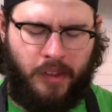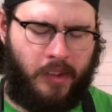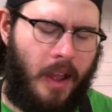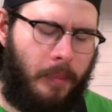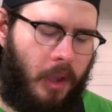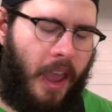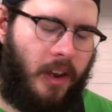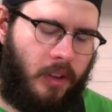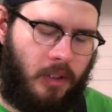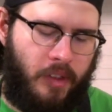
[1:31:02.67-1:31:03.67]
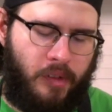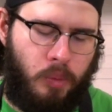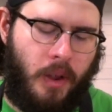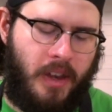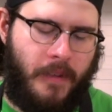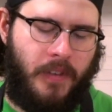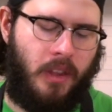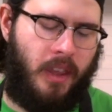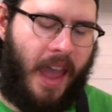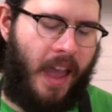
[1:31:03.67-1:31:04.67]
It's complicated. This one
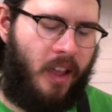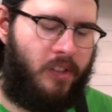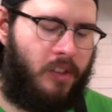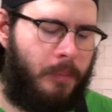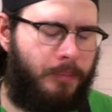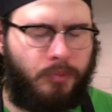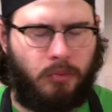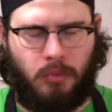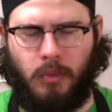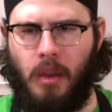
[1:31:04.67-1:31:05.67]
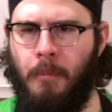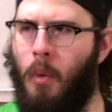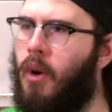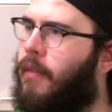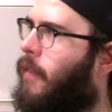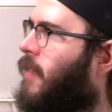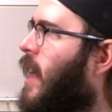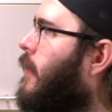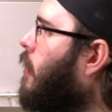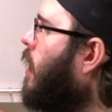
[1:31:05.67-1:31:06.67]
definitely has more of a
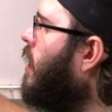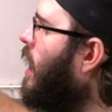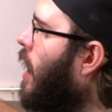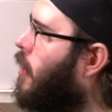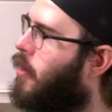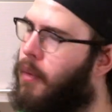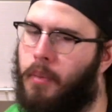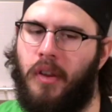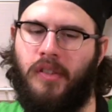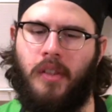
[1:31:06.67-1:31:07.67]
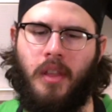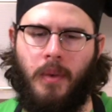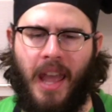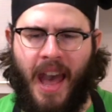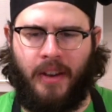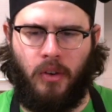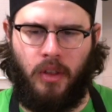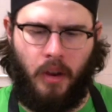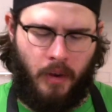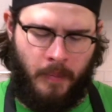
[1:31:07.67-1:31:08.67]
flavor than the other Capri Sun that we had
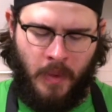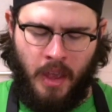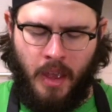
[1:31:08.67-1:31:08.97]
earlier.